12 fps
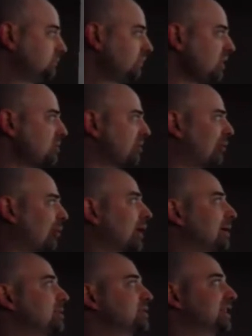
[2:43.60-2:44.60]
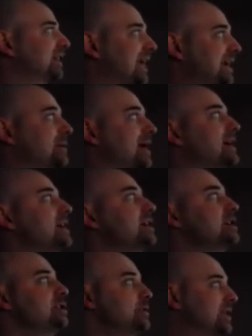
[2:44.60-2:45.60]
before imaging. Anyway,
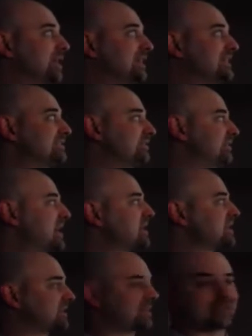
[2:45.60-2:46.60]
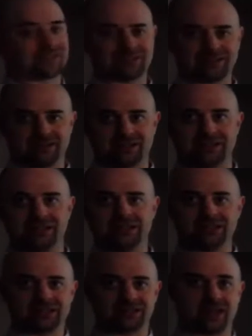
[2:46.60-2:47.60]
you can invest
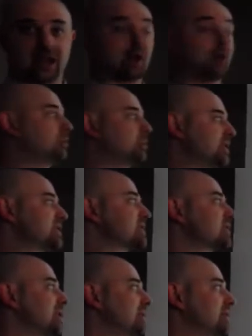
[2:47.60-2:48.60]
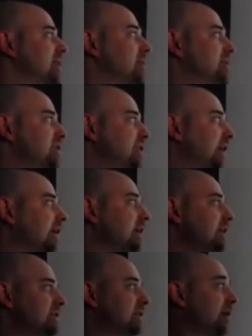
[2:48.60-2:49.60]
these elements of imaging
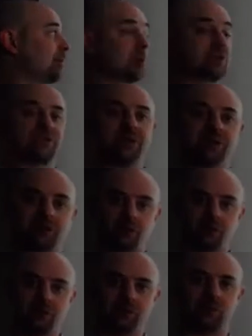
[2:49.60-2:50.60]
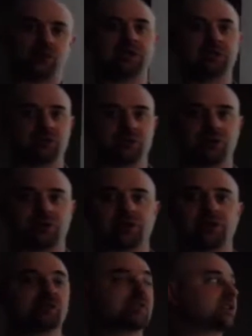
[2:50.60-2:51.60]
to get more signal, which I told you to think
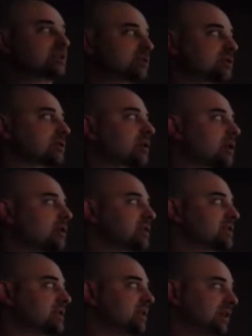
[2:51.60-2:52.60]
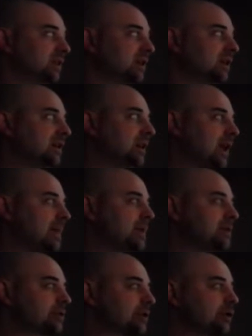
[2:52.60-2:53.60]
of as your currency, and then
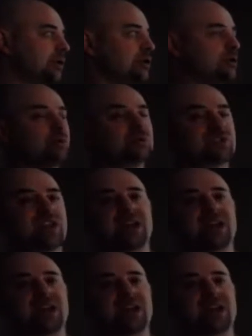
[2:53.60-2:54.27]
you're going to use that